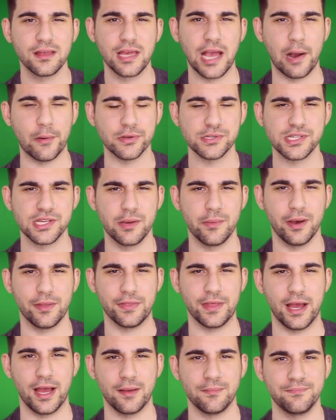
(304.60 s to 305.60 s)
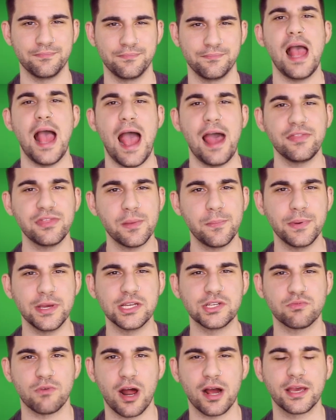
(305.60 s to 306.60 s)
Yeah, we'll see about that. At the
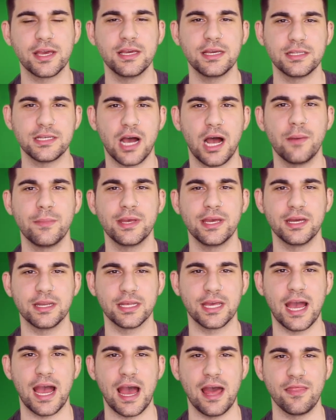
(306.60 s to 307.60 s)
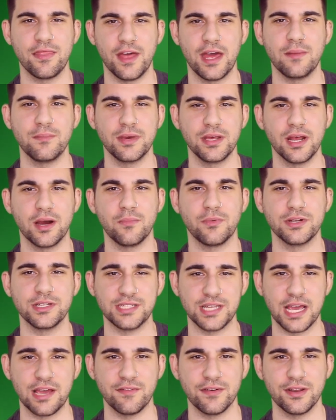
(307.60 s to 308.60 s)
beach, Rocky, Tommy, and Kat then meet up with
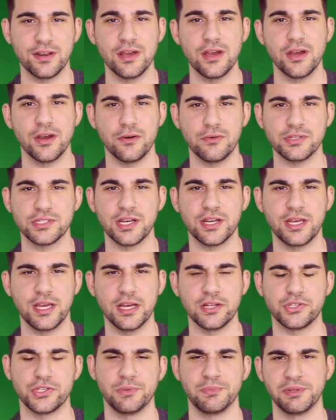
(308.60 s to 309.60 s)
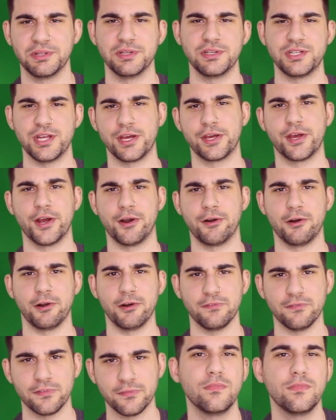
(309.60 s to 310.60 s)
David, who said he had something to take care
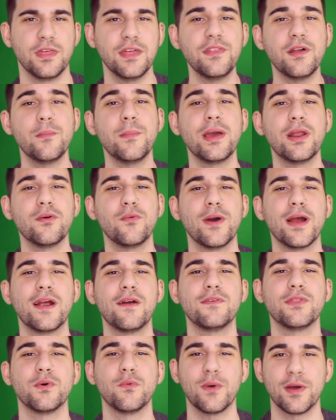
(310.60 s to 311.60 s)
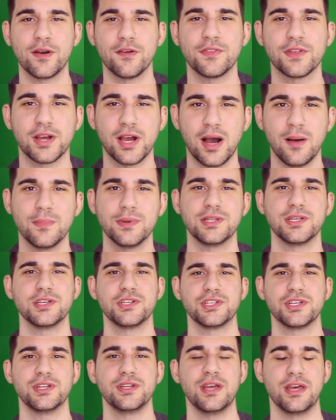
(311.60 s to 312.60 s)
of. Then they're made aware of the winner of the
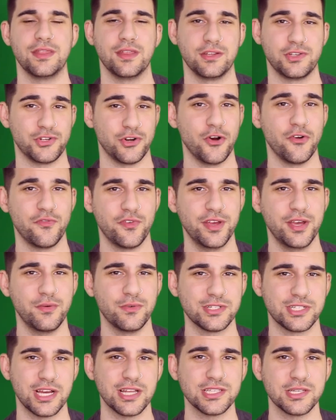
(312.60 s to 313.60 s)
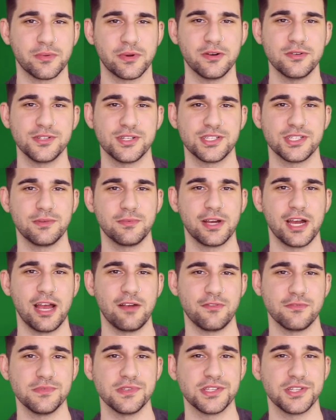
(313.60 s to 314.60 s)
competition and the trophy, which ends up going to some guy
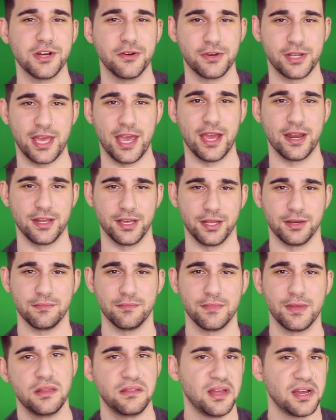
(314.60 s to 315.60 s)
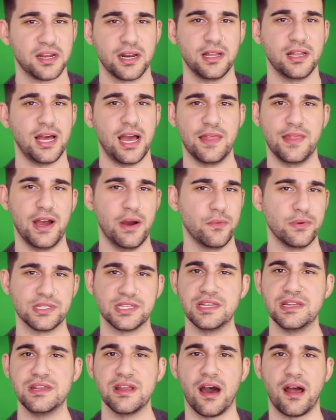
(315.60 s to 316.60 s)
from Stone Canyon. Not gonna lie, that was
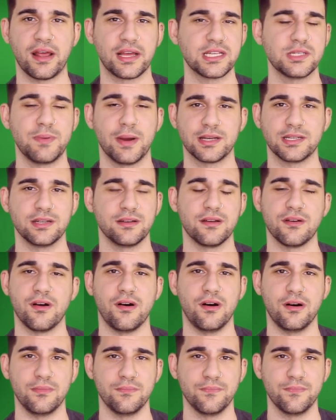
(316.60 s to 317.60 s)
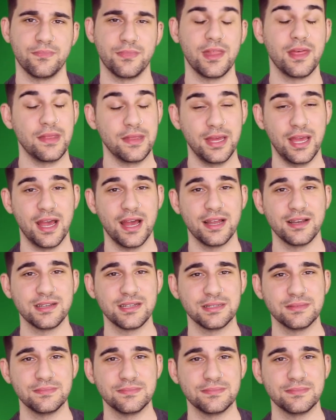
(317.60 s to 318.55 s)
not expected at all. The end.